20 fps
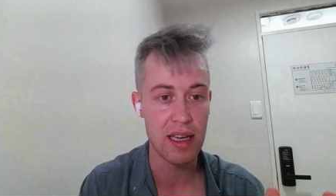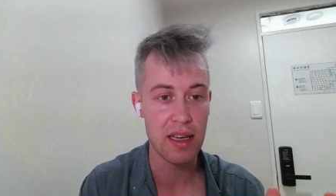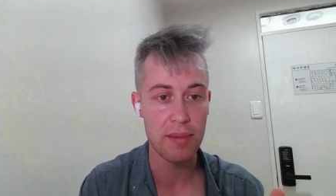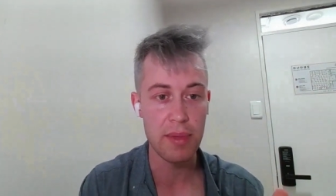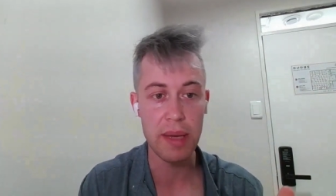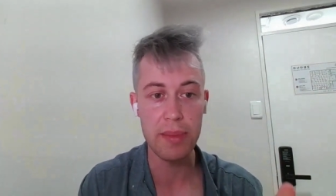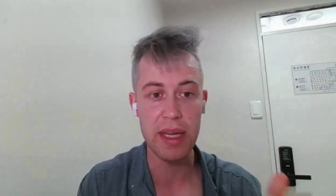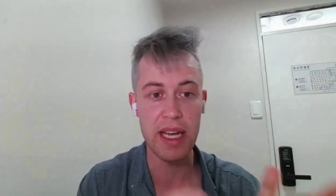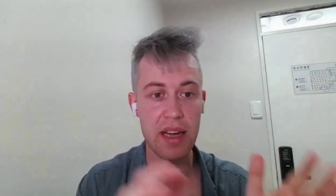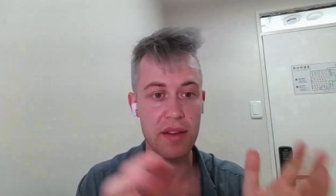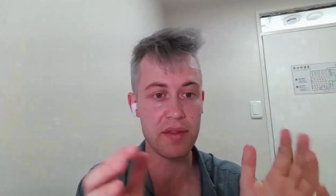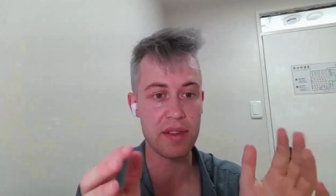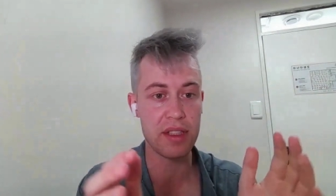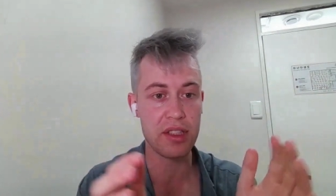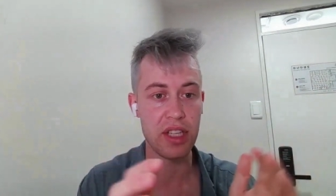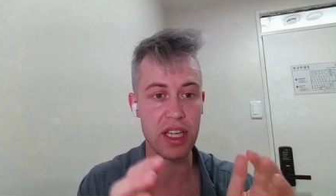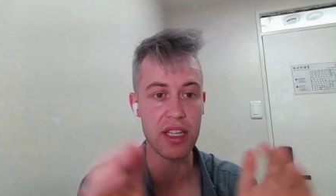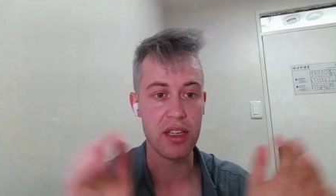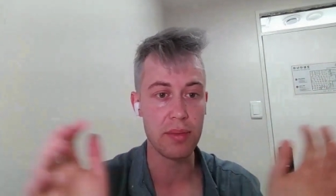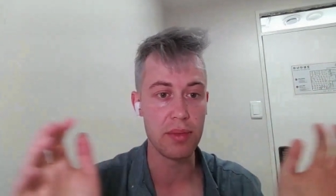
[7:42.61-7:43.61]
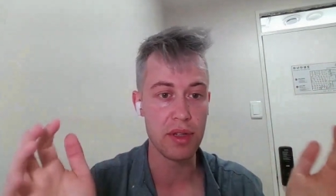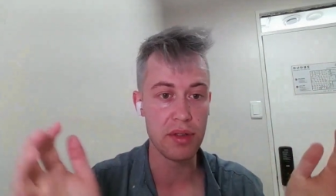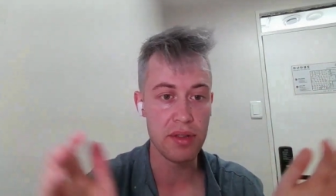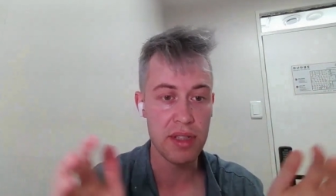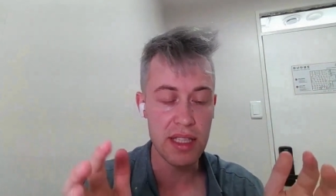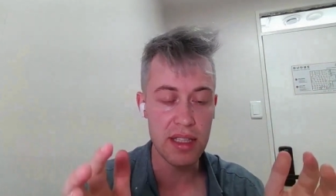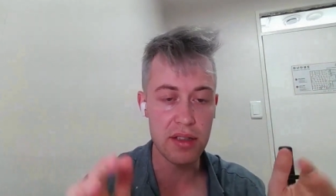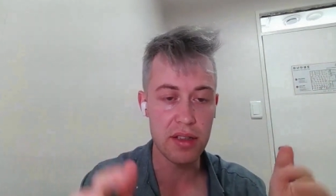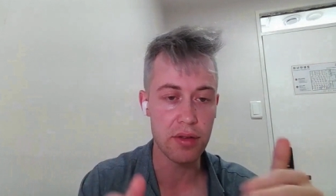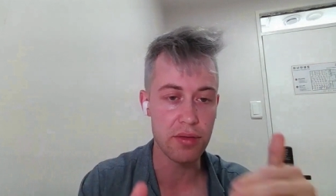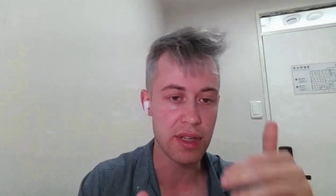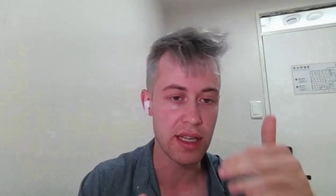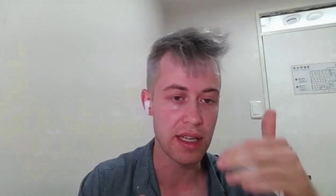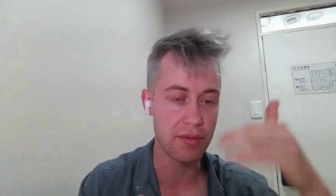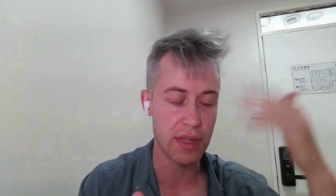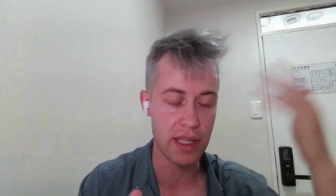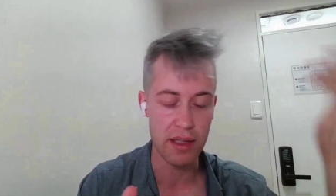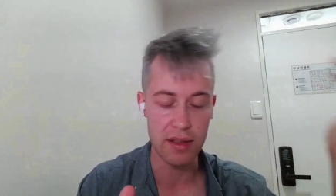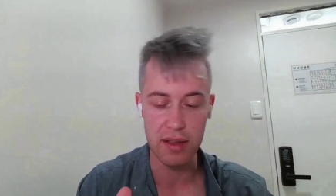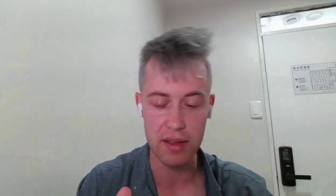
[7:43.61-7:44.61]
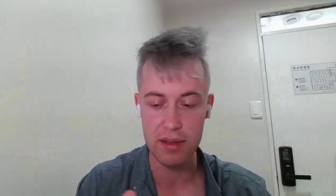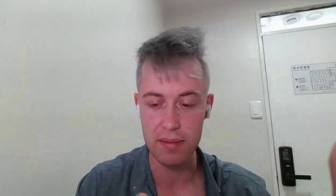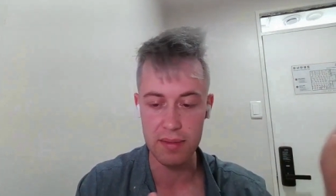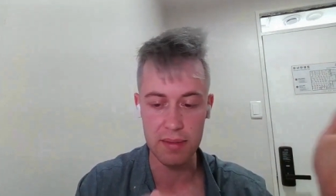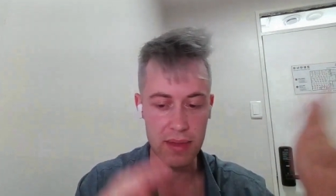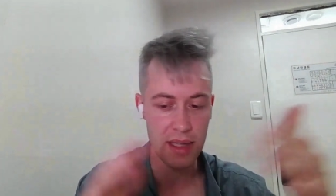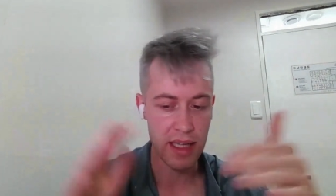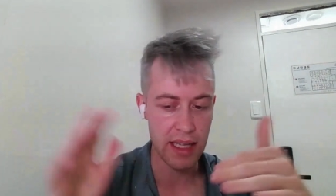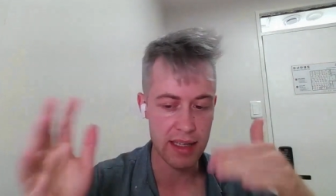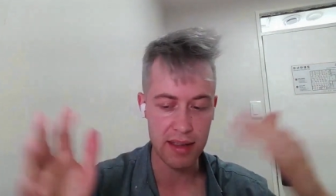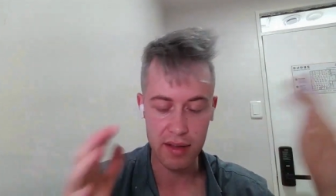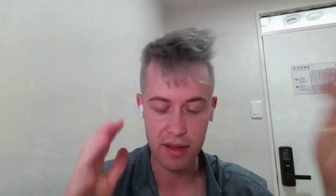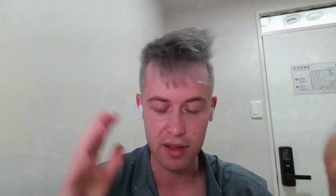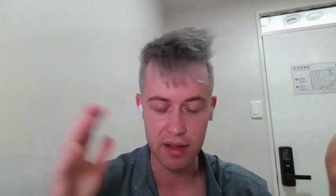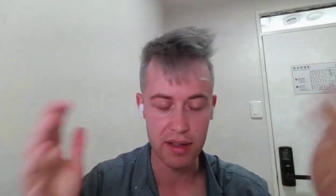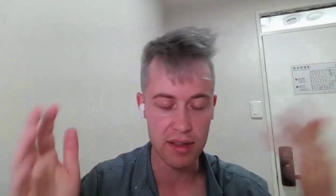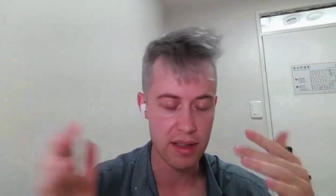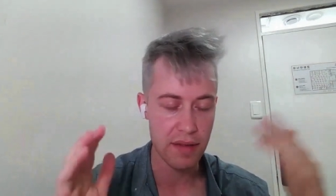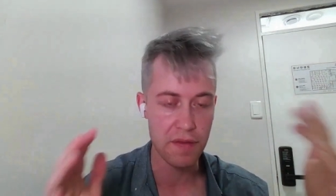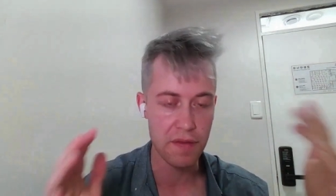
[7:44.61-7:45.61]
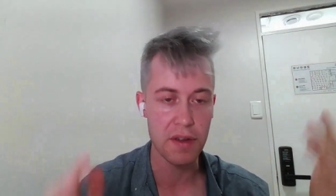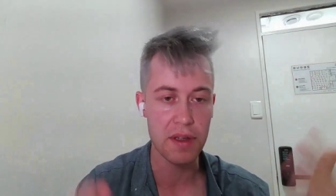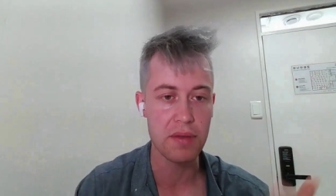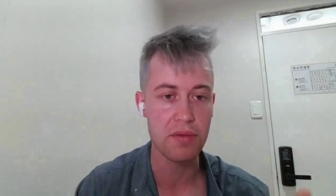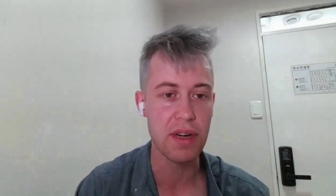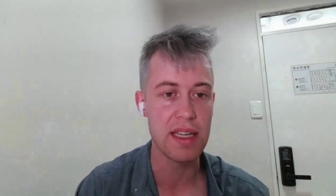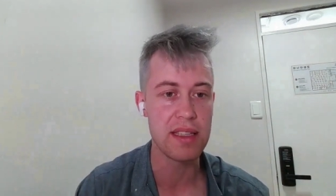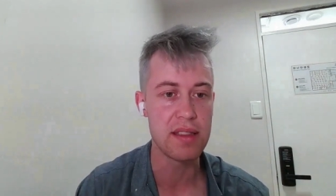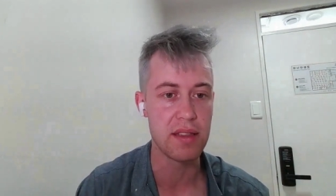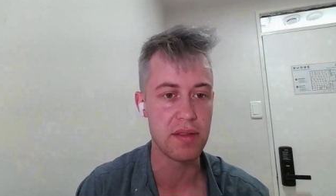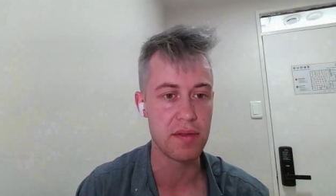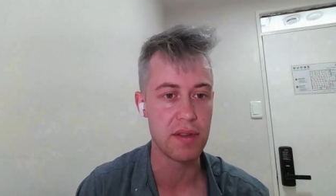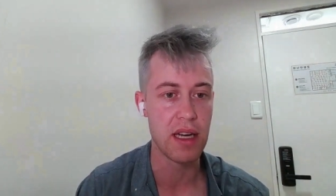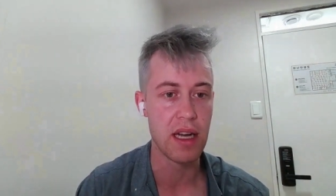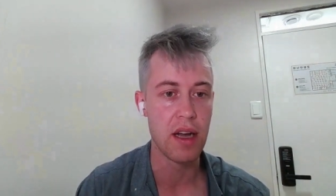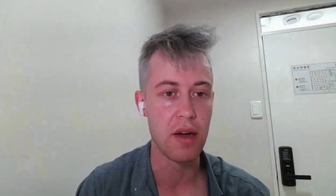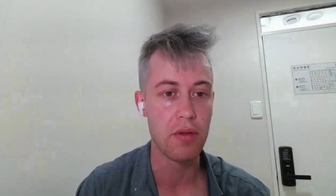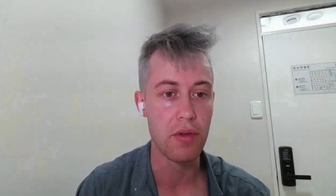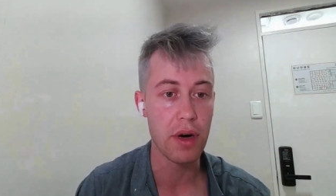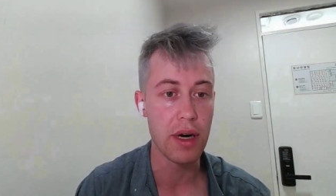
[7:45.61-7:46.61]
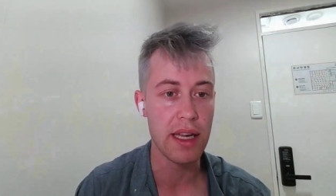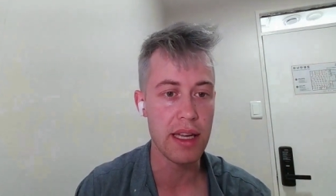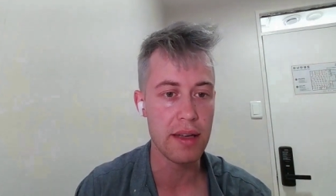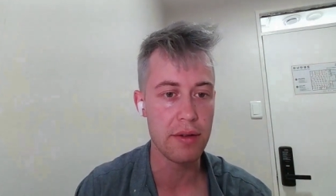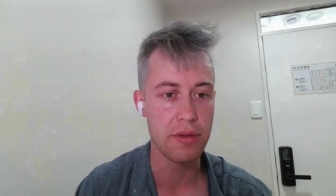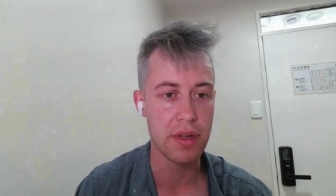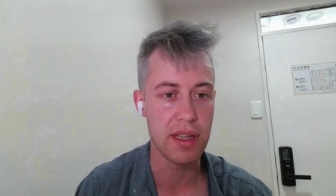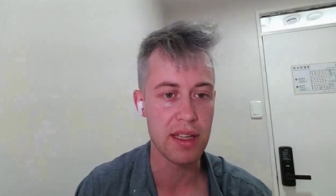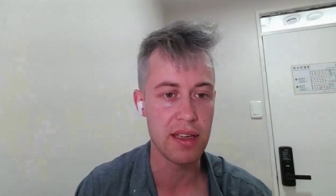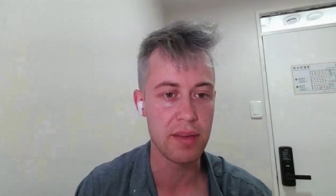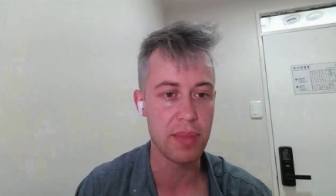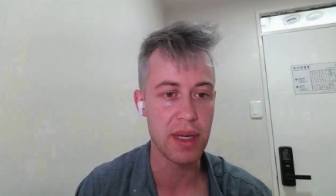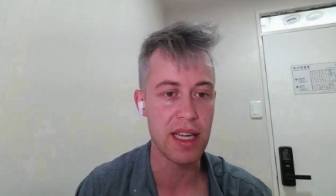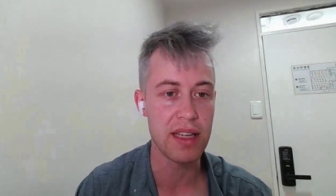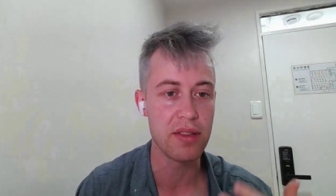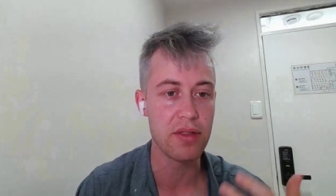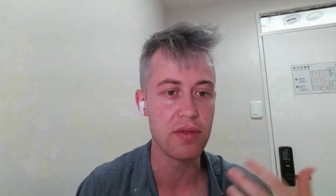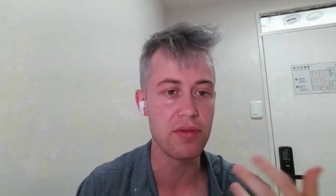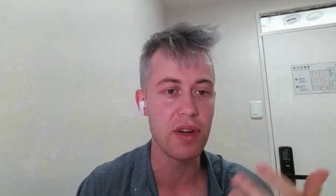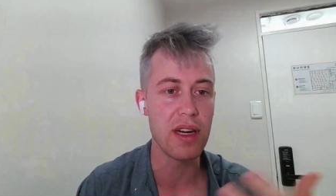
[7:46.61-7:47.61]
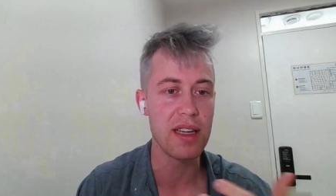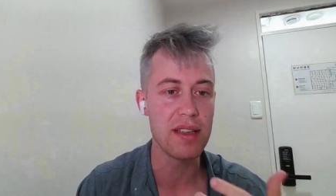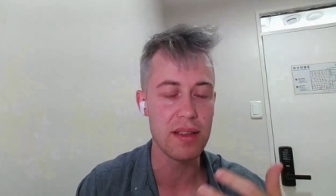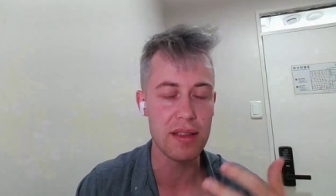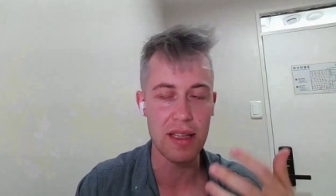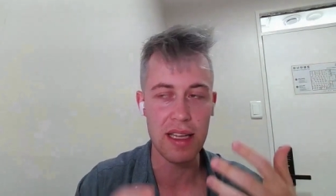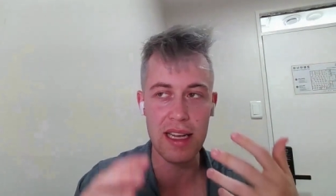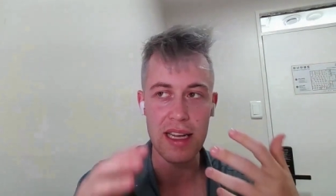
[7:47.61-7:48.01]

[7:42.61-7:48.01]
Maybe I have a JWT token. We can, like, there are different ways of working with it, but I don't want to